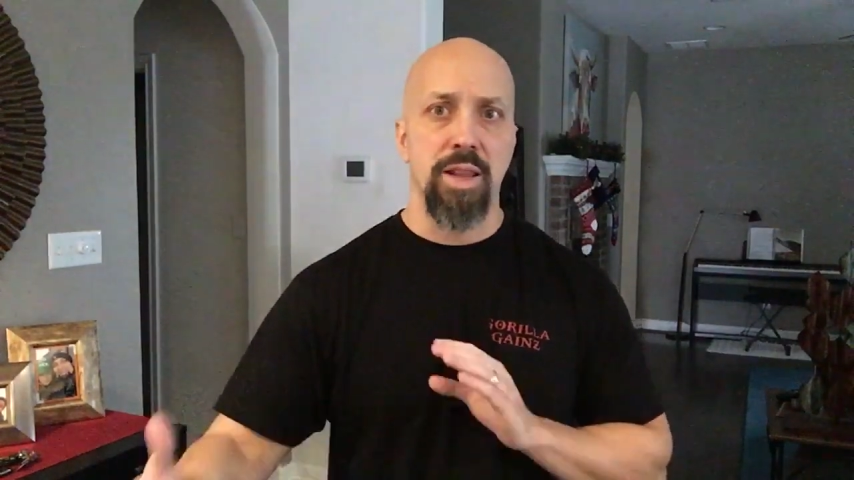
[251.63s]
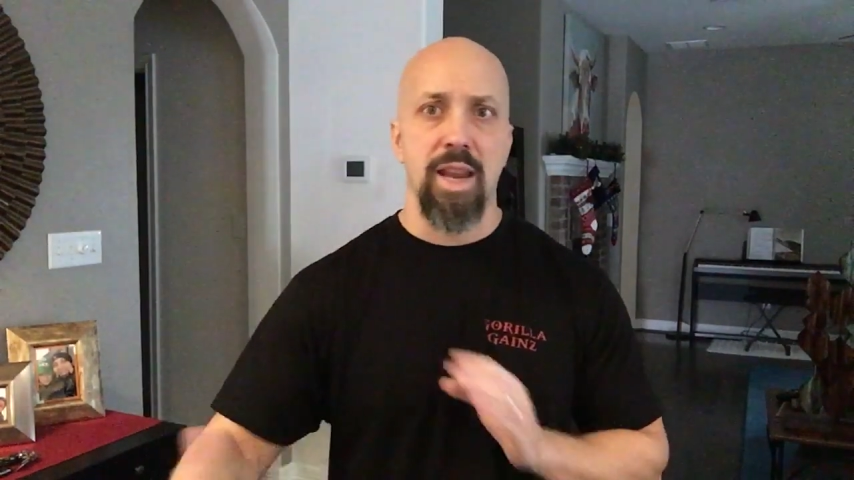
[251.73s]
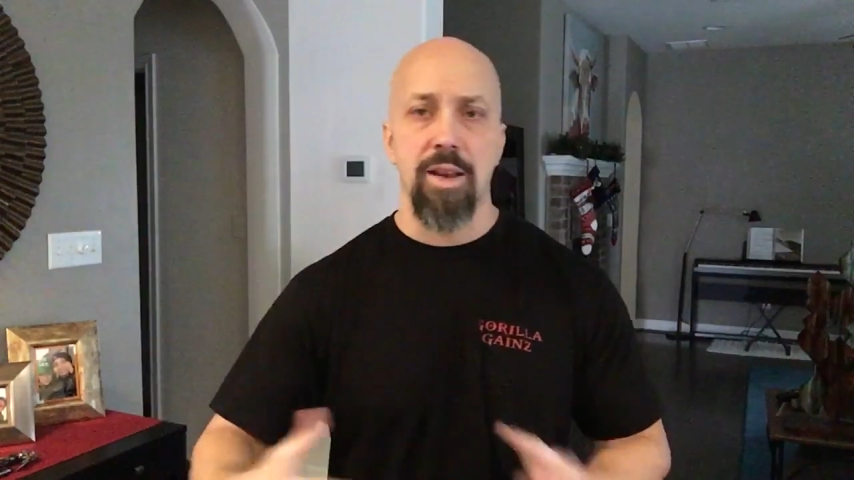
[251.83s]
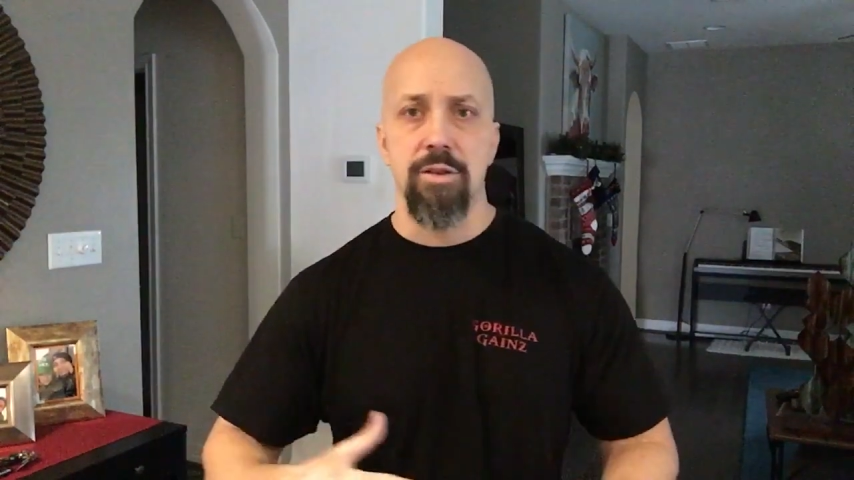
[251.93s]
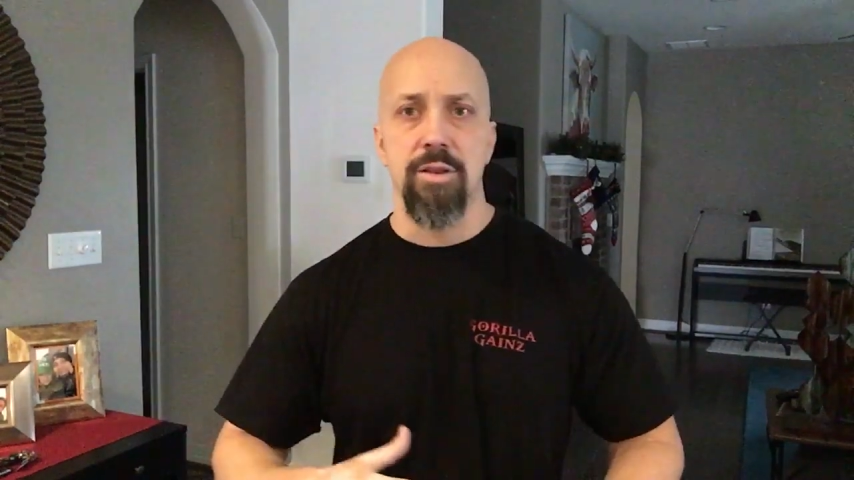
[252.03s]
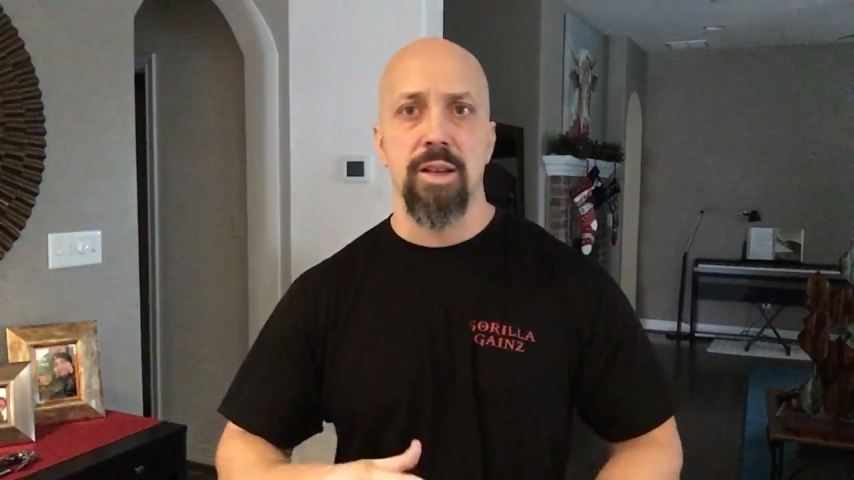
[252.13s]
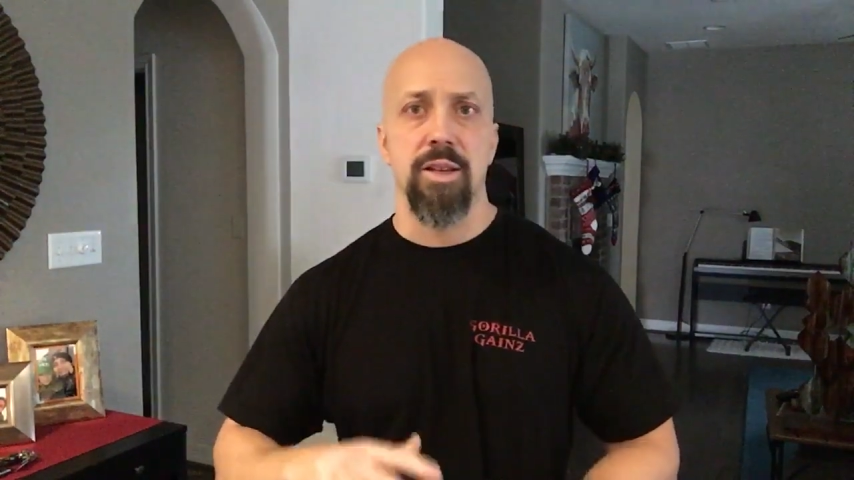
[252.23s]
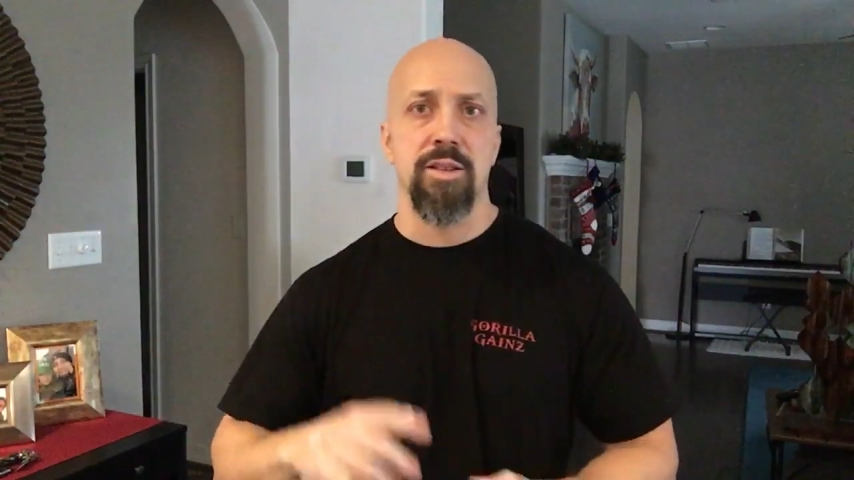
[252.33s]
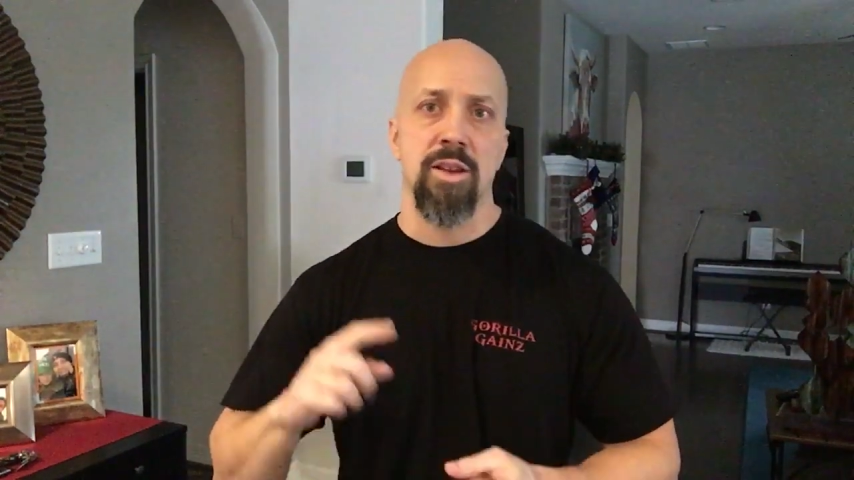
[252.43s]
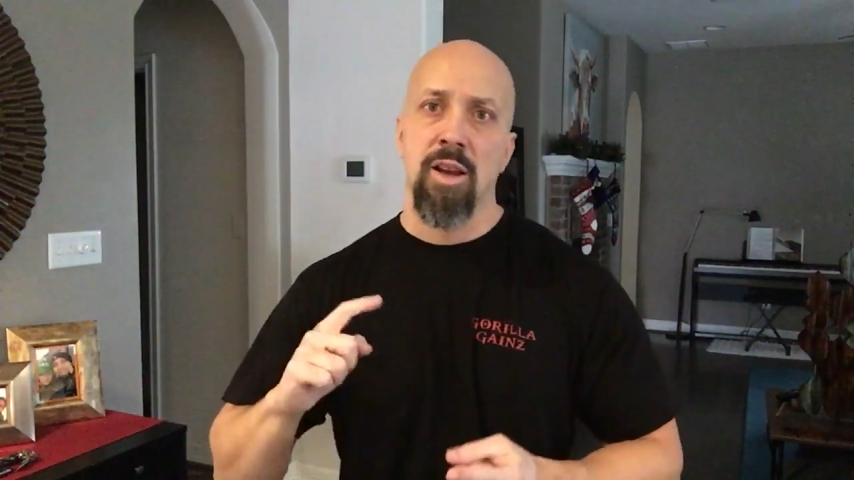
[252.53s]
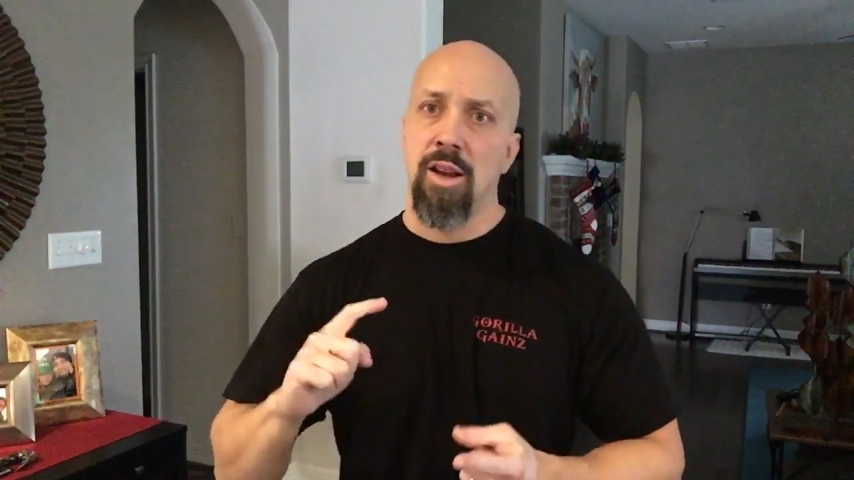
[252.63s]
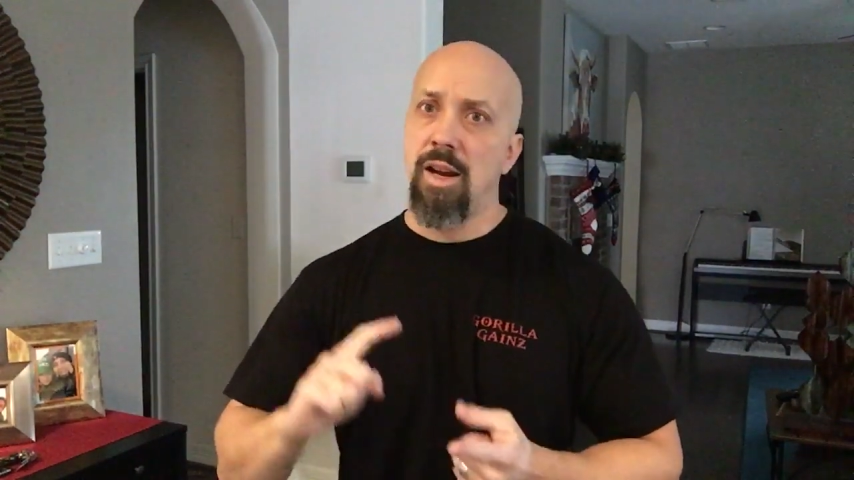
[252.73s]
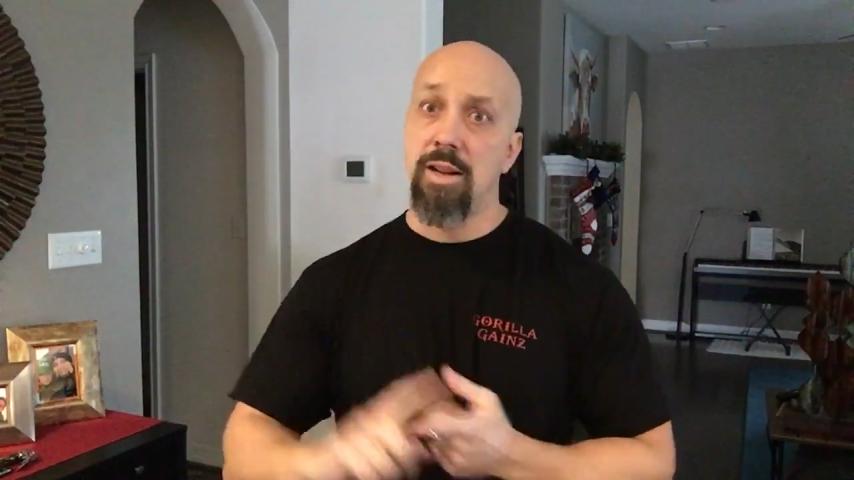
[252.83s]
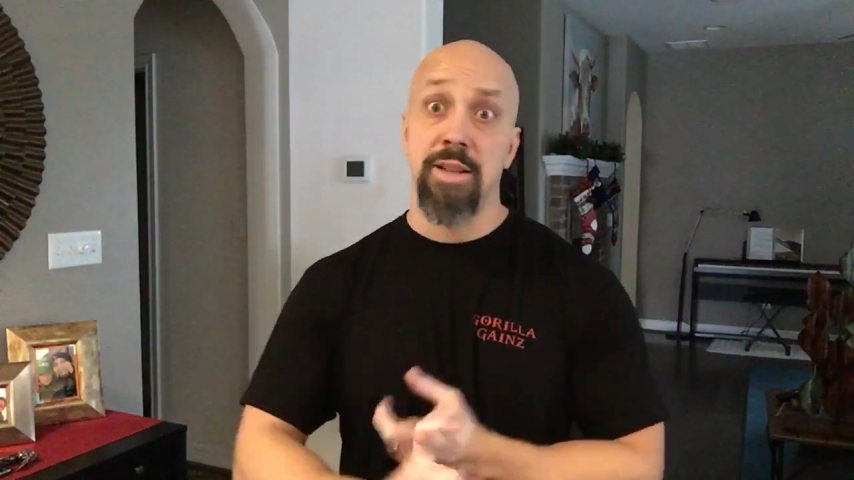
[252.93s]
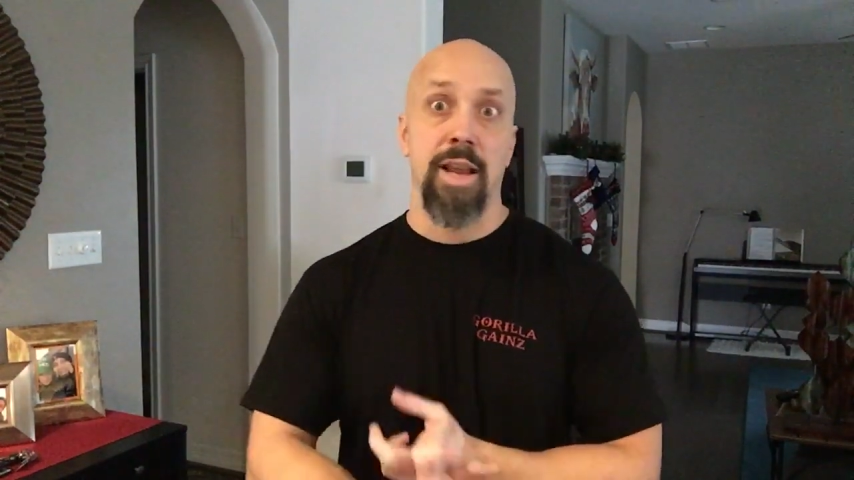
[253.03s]
they can't do this.
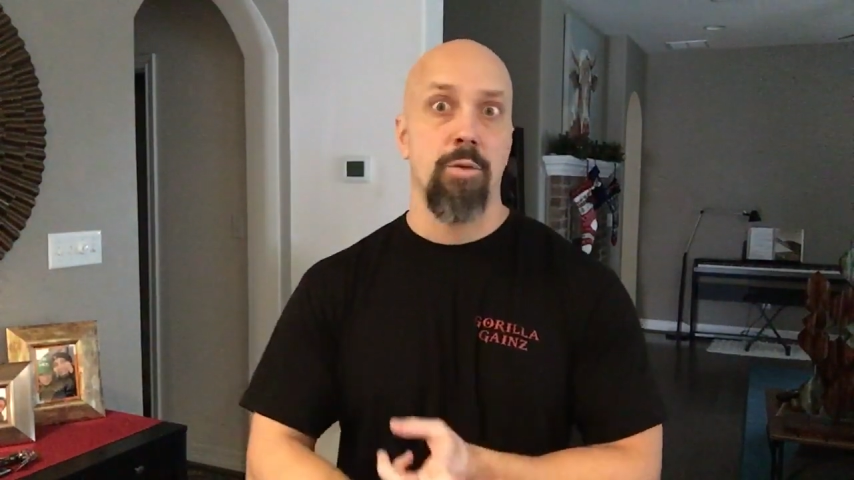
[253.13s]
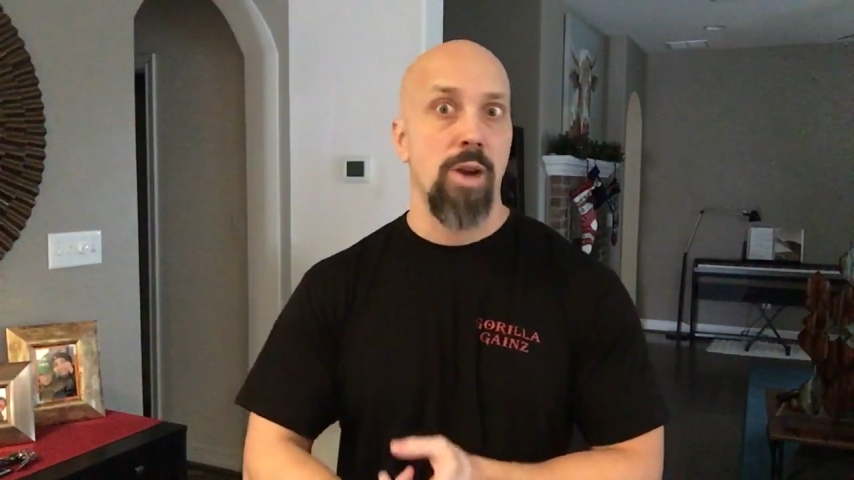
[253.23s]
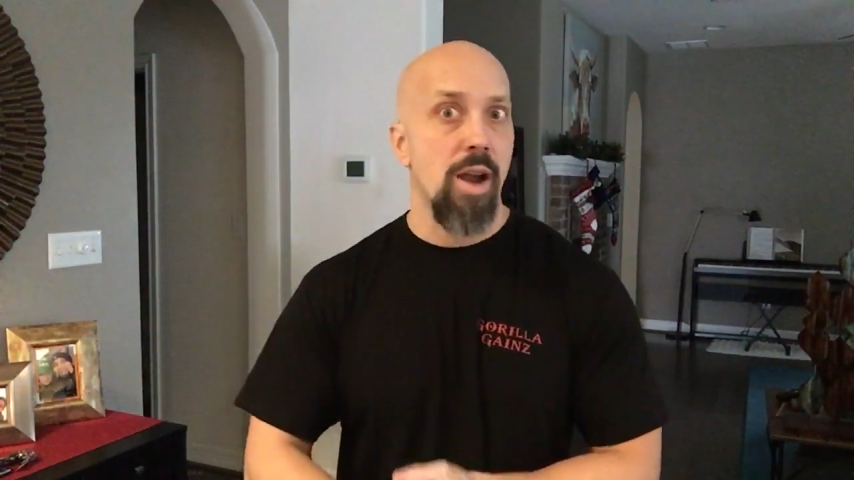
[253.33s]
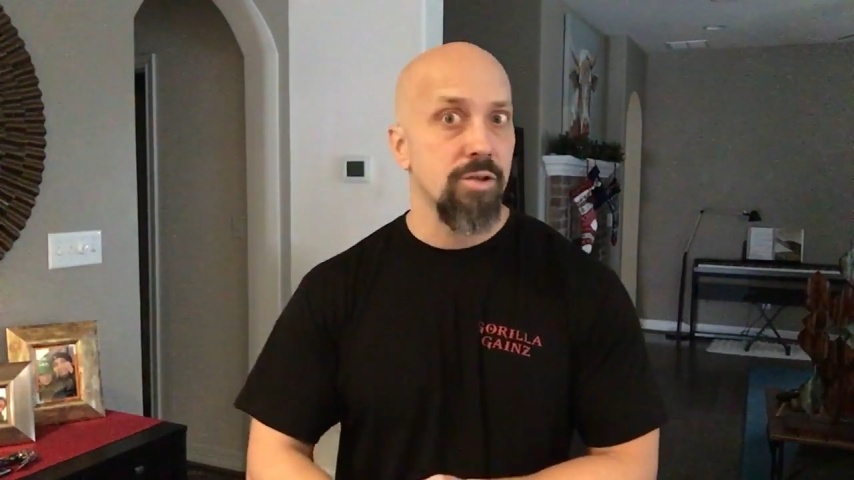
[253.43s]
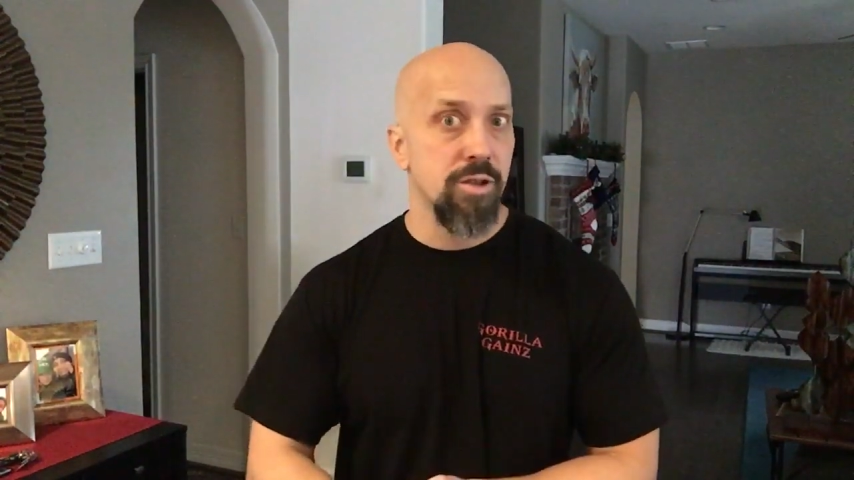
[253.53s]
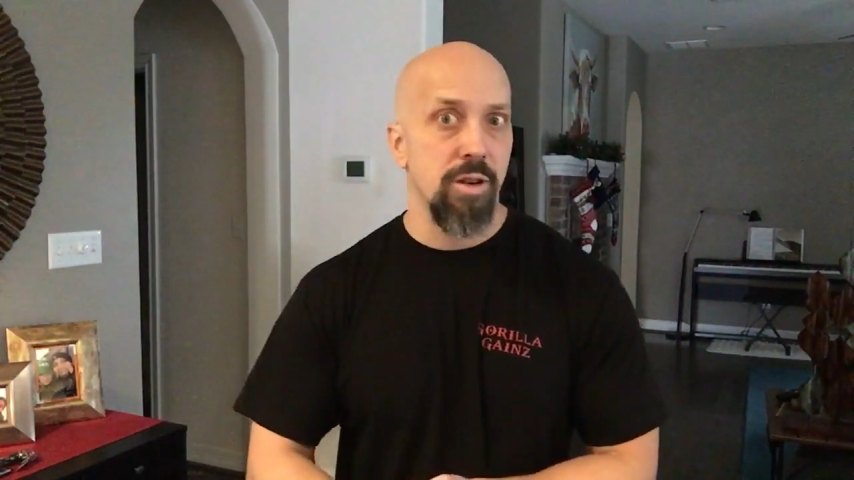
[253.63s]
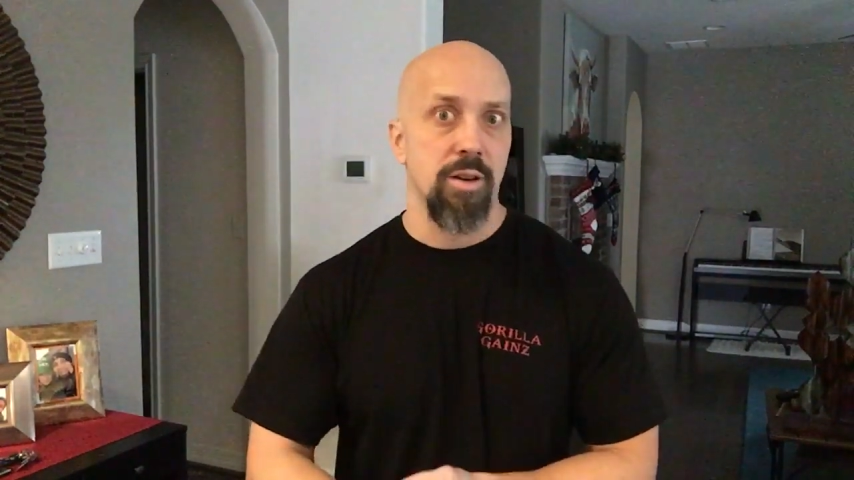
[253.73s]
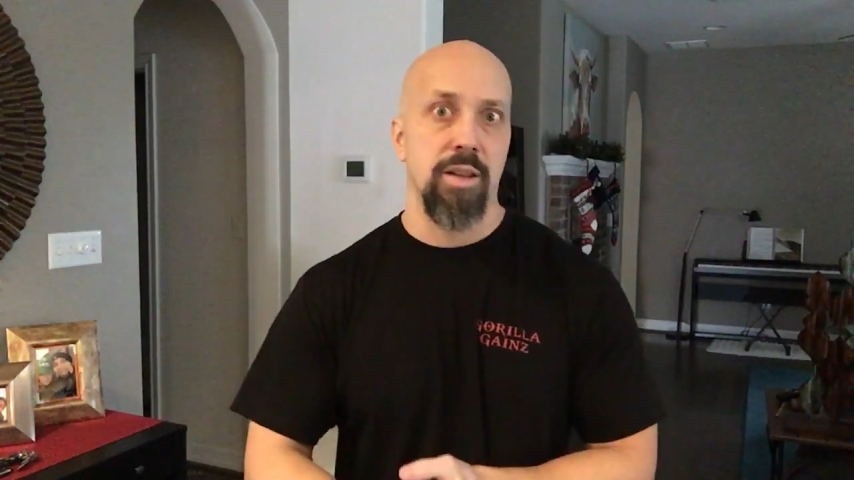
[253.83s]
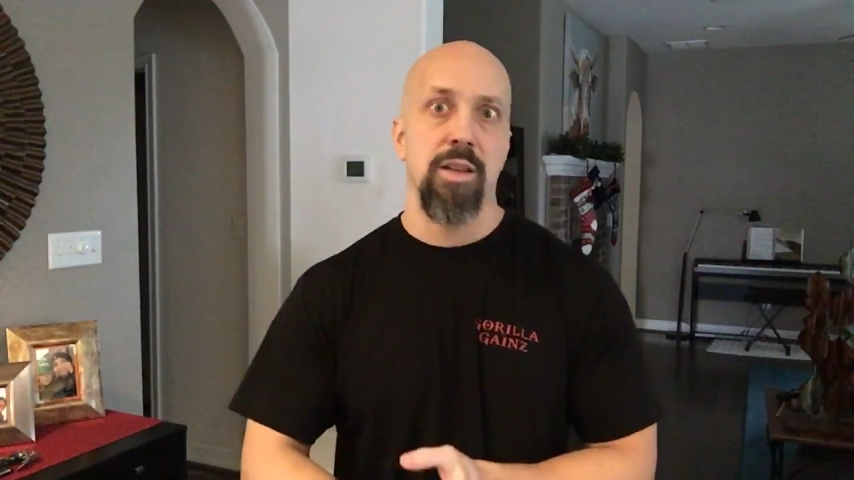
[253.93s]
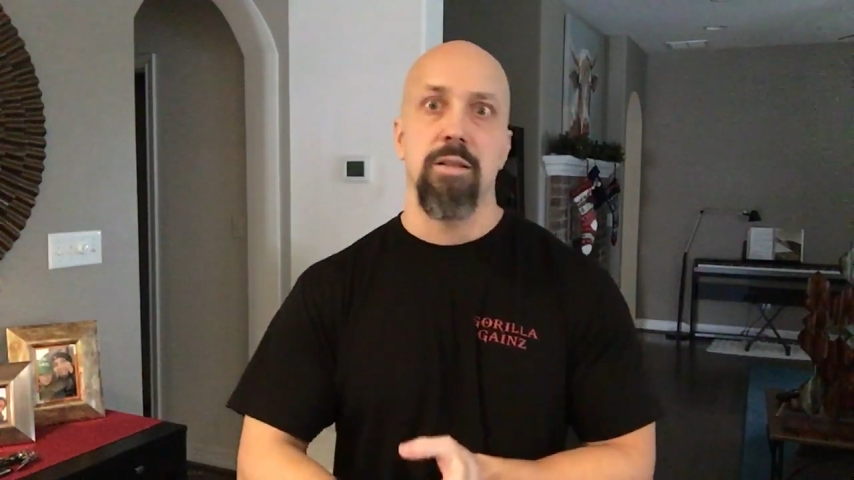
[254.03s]
Dan Roushner,